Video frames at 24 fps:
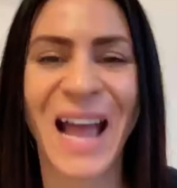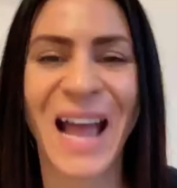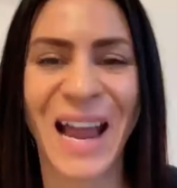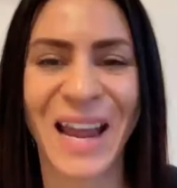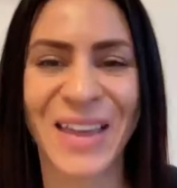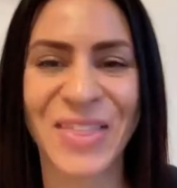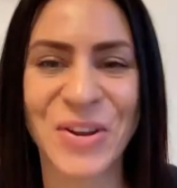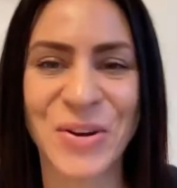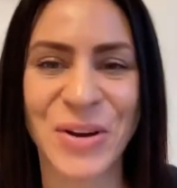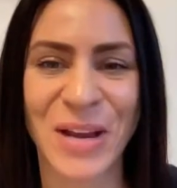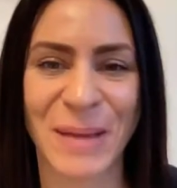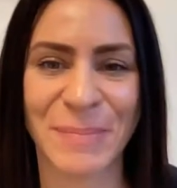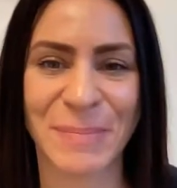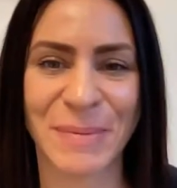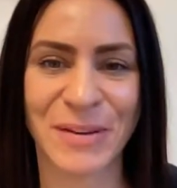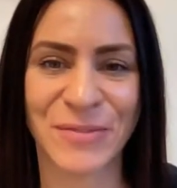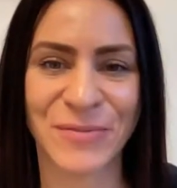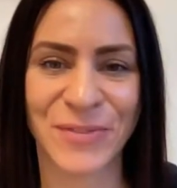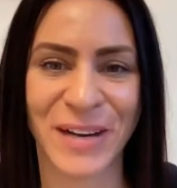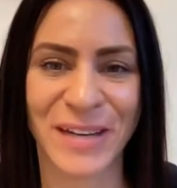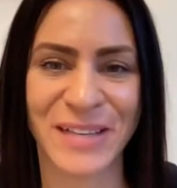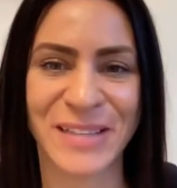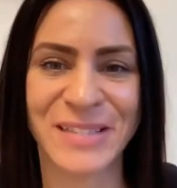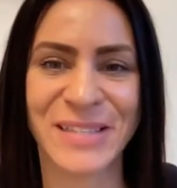Hi there, epic
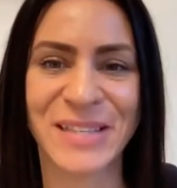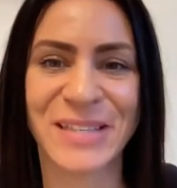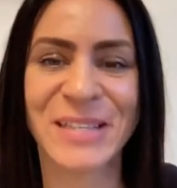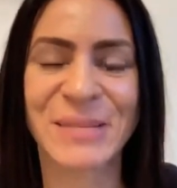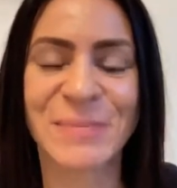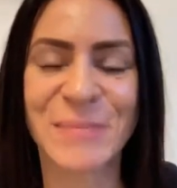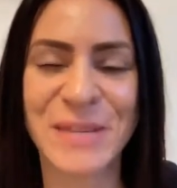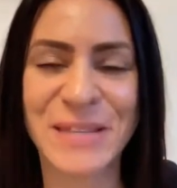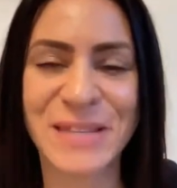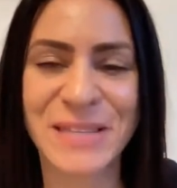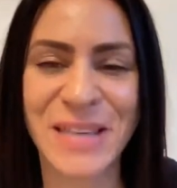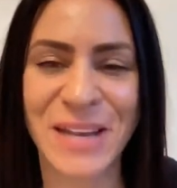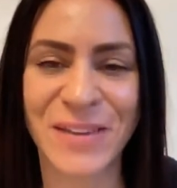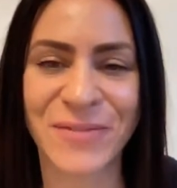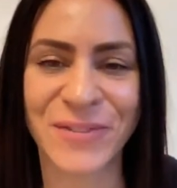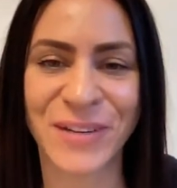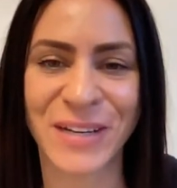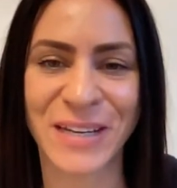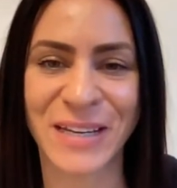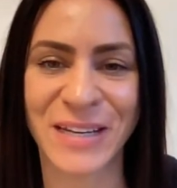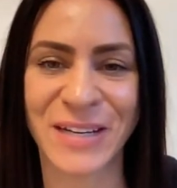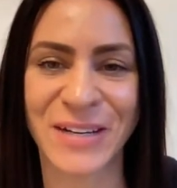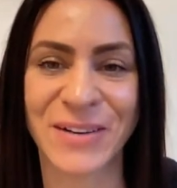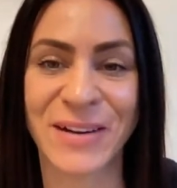friends. It's Miss
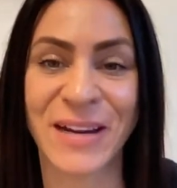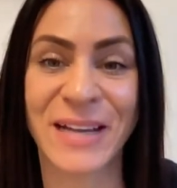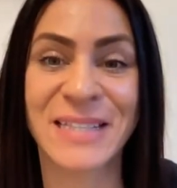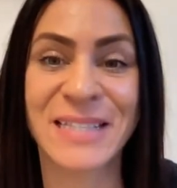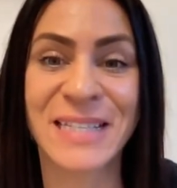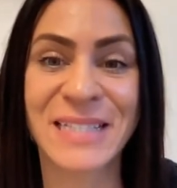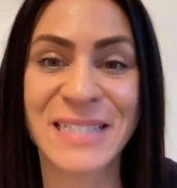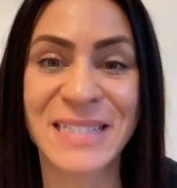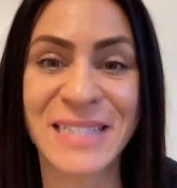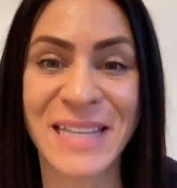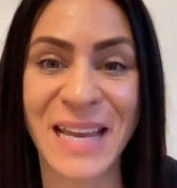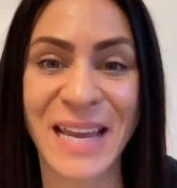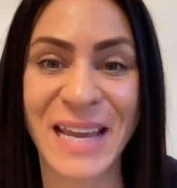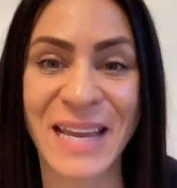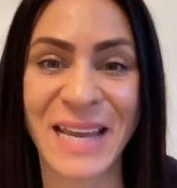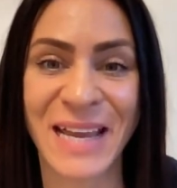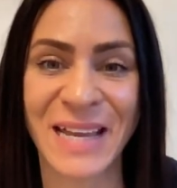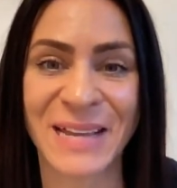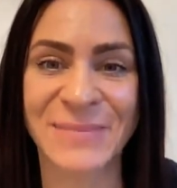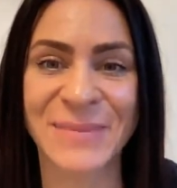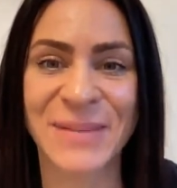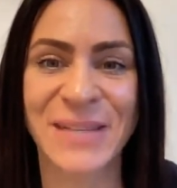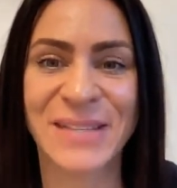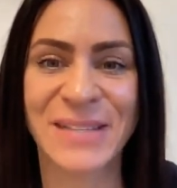Stephanie here, and today
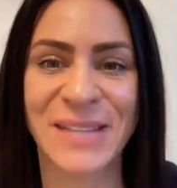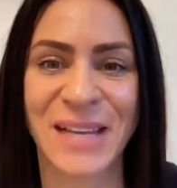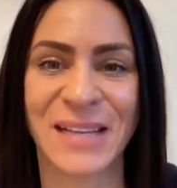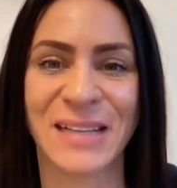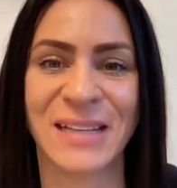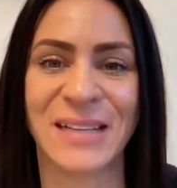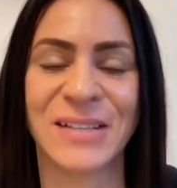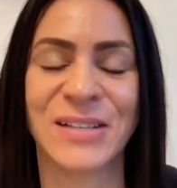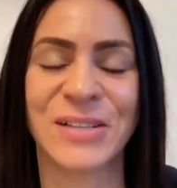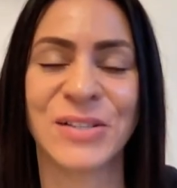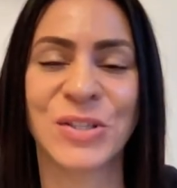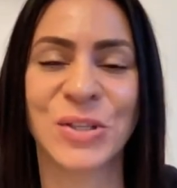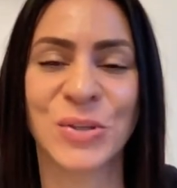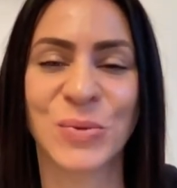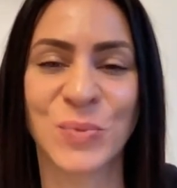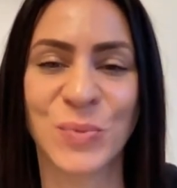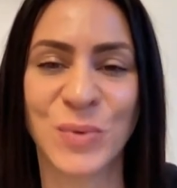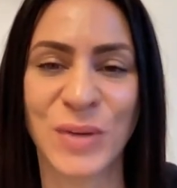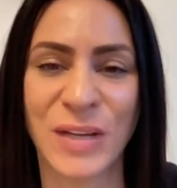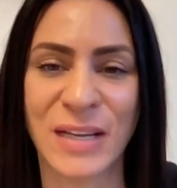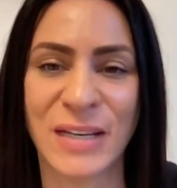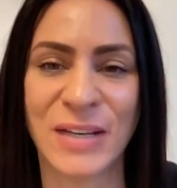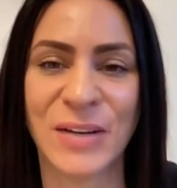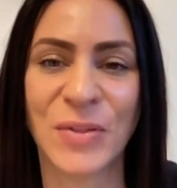I'm excited to
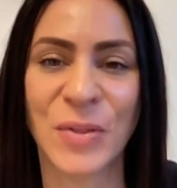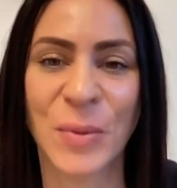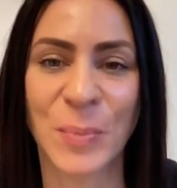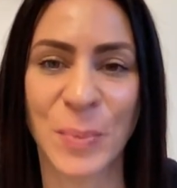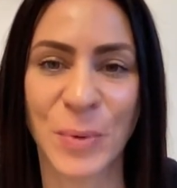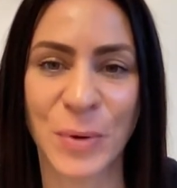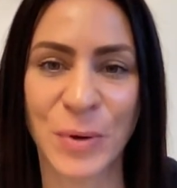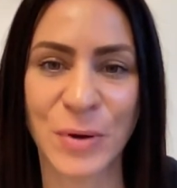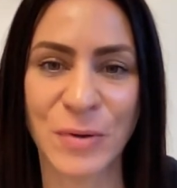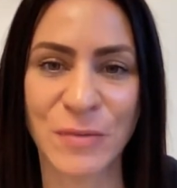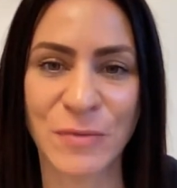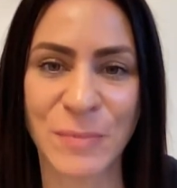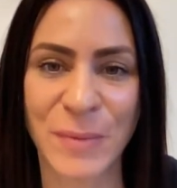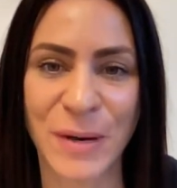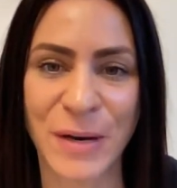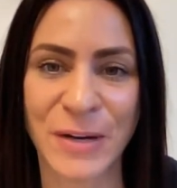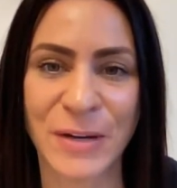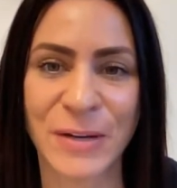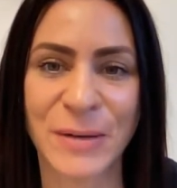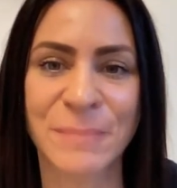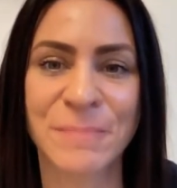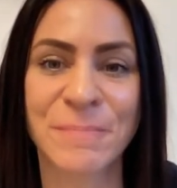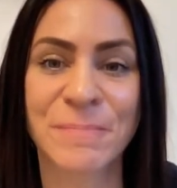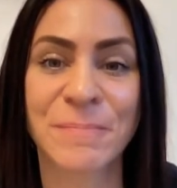read the book of
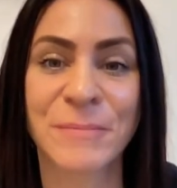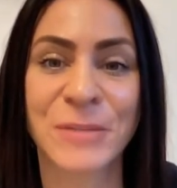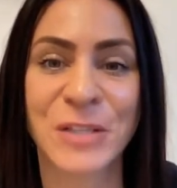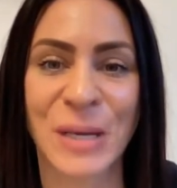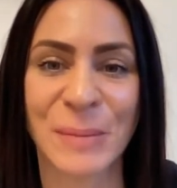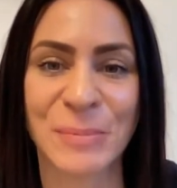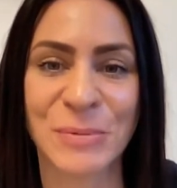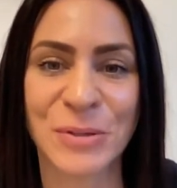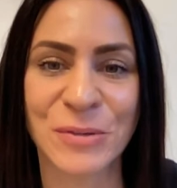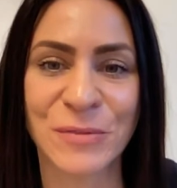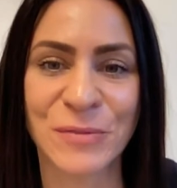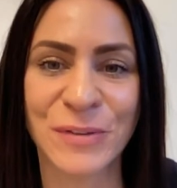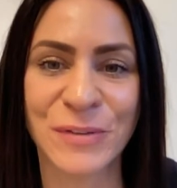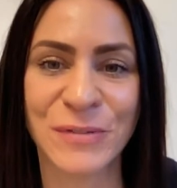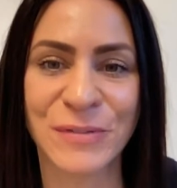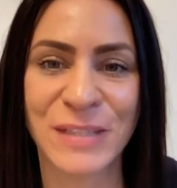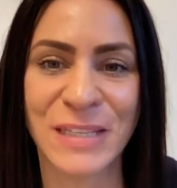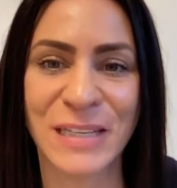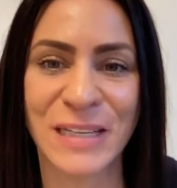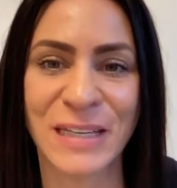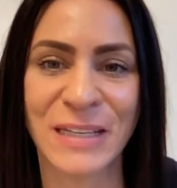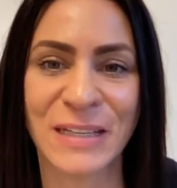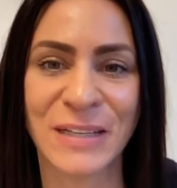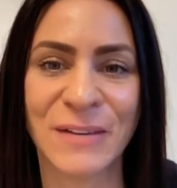Mark, chapter
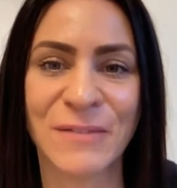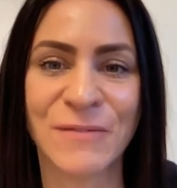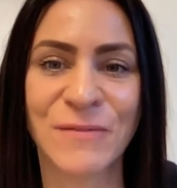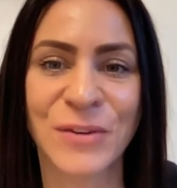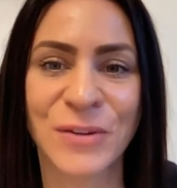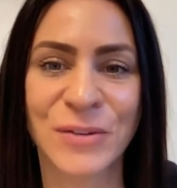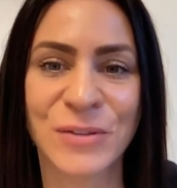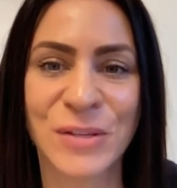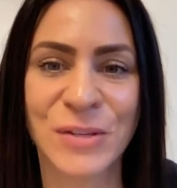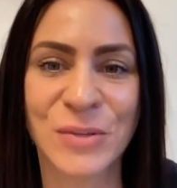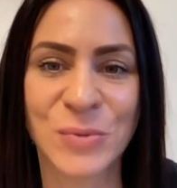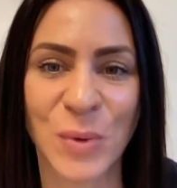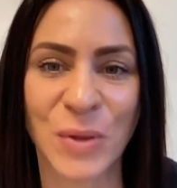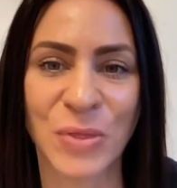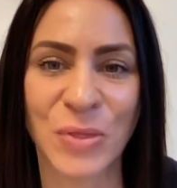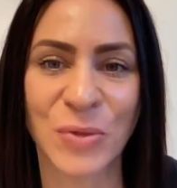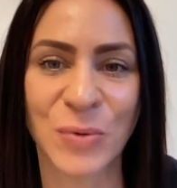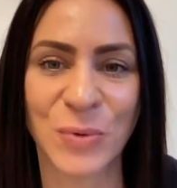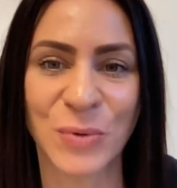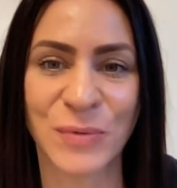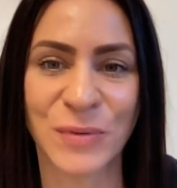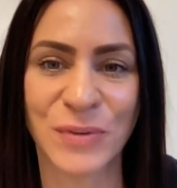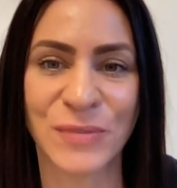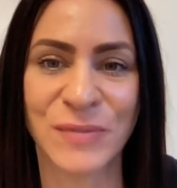15, verses 1
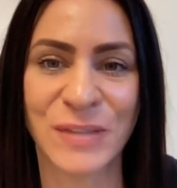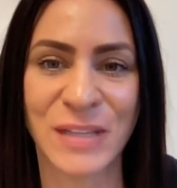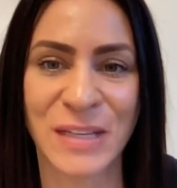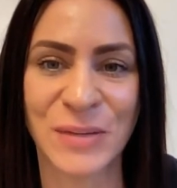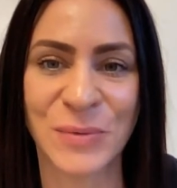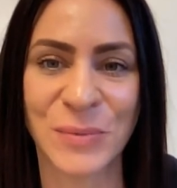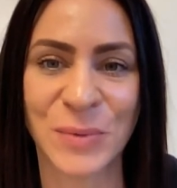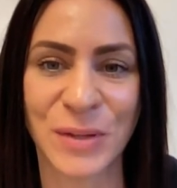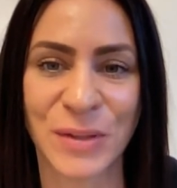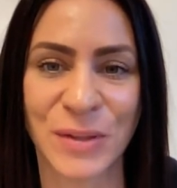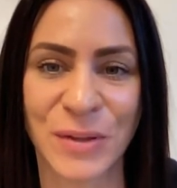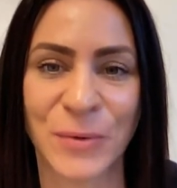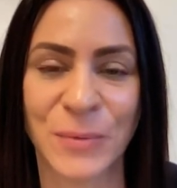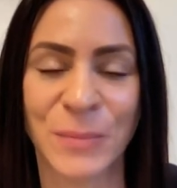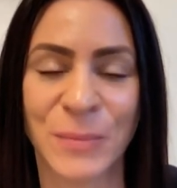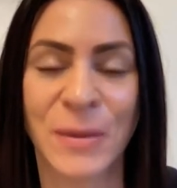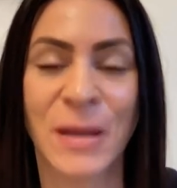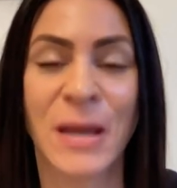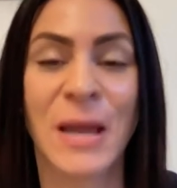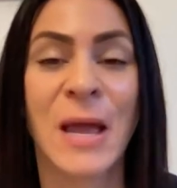through 15 with you.